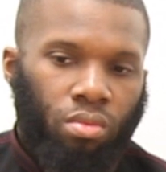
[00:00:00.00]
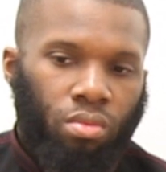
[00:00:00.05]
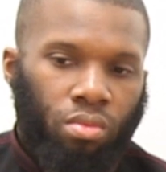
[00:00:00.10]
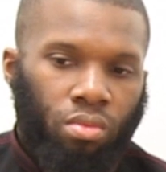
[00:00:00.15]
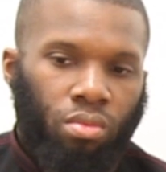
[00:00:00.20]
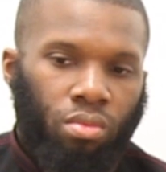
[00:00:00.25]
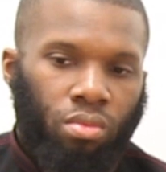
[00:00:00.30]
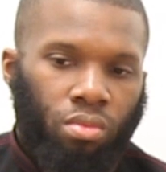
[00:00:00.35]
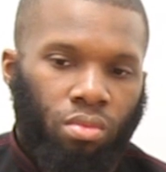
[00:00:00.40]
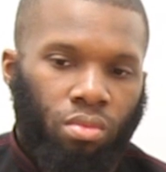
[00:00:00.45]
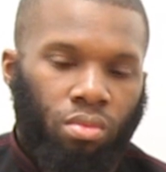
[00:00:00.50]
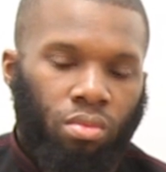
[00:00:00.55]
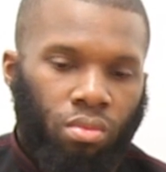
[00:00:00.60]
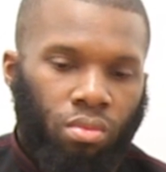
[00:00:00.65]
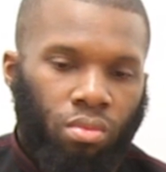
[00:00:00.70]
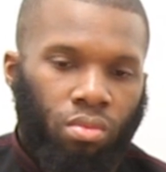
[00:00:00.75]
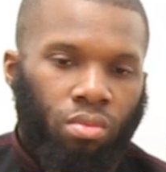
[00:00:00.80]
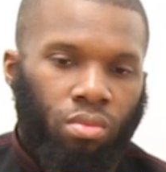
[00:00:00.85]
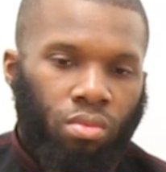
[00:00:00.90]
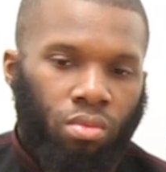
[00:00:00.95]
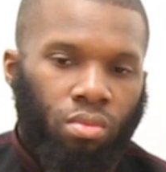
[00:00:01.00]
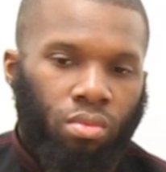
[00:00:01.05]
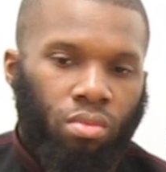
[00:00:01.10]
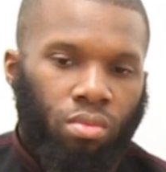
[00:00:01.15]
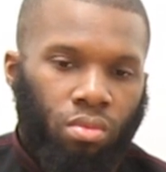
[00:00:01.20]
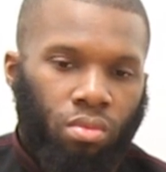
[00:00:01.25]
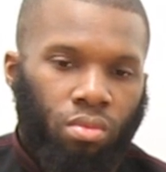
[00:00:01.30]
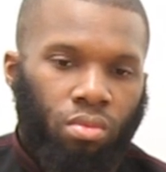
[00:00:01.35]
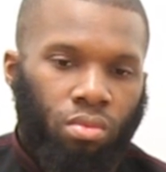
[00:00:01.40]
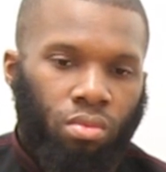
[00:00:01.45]

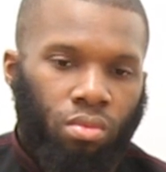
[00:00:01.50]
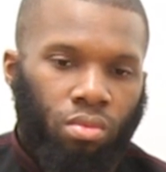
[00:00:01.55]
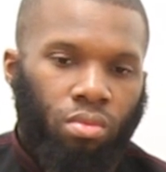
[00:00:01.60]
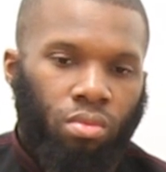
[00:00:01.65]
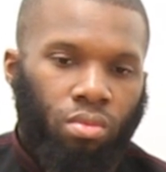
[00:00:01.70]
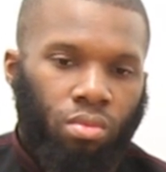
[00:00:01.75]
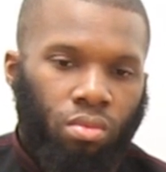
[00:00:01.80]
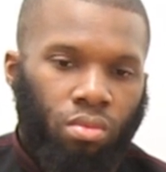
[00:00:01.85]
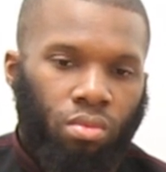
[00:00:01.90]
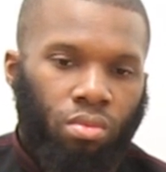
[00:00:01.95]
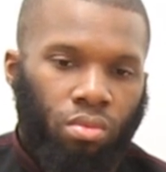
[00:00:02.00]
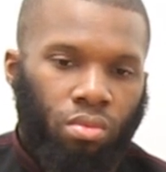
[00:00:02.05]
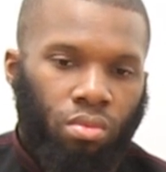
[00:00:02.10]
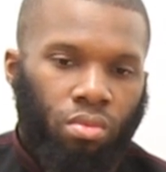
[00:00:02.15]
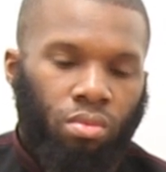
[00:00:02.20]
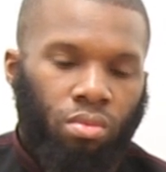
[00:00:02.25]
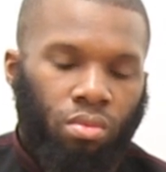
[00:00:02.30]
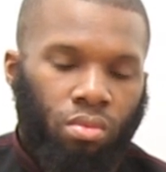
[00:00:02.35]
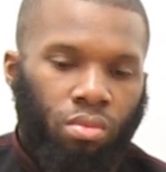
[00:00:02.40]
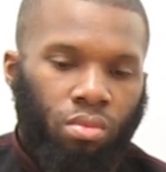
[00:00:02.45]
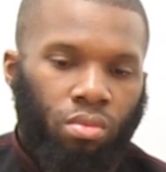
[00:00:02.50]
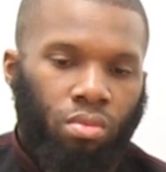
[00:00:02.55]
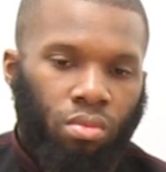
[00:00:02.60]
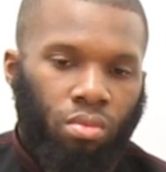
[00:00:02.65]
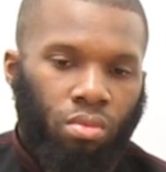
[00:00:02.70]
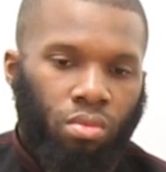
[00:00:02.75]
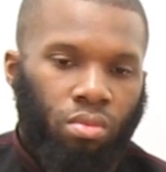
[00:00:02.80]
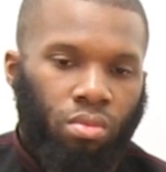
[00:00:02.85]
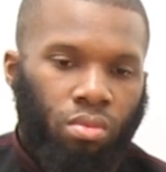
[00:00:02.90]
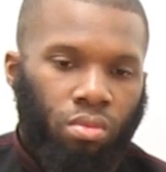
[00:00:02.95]

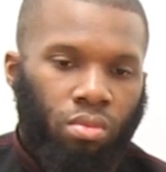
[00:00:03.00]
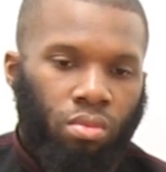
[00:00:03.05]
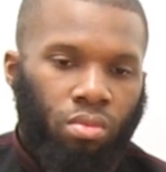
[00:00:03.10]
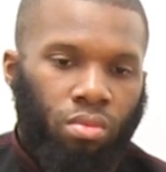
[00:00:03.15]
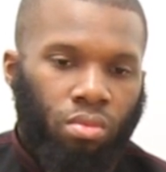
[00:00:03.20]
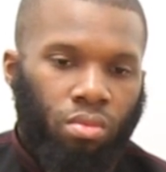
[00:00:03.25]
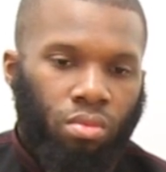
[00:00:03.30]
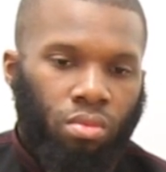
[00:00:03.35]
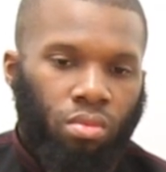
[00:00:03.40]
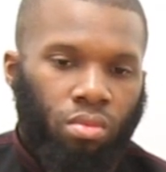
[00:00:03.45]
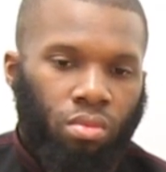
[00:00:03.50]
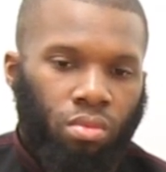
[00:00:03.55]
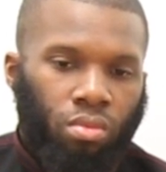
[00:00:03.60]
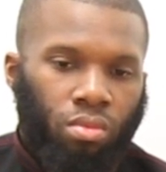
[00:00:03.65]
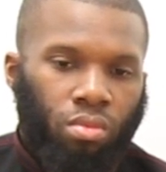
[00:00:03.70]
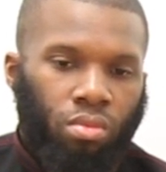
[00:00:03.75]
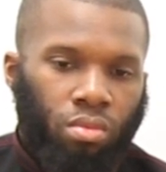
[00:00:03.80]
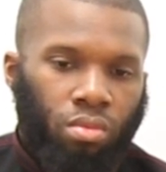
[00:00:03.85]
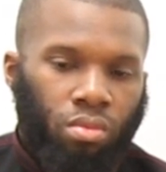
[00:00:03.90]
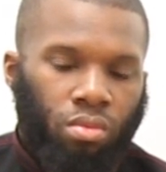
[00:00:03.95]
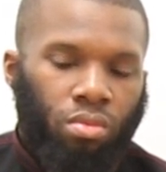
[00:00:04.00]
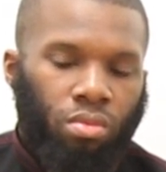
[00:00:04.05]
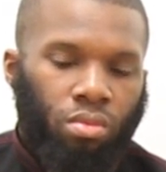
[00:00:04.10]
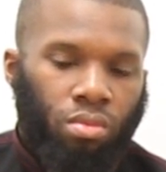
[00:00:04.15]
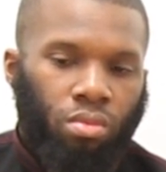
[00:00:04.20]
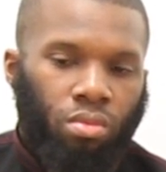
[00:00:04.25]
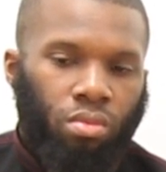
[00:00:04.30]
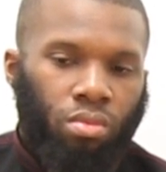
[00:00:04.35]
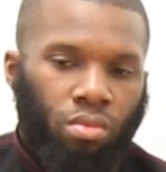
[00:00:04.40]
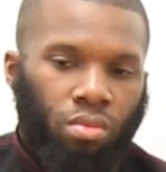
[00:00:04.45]

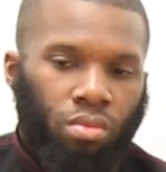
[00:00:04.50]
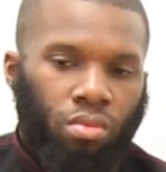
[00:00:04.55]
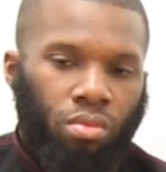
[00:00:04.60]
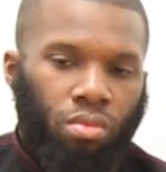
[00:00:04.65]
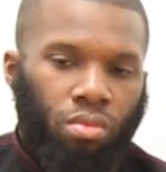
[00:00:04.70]
(not speaking)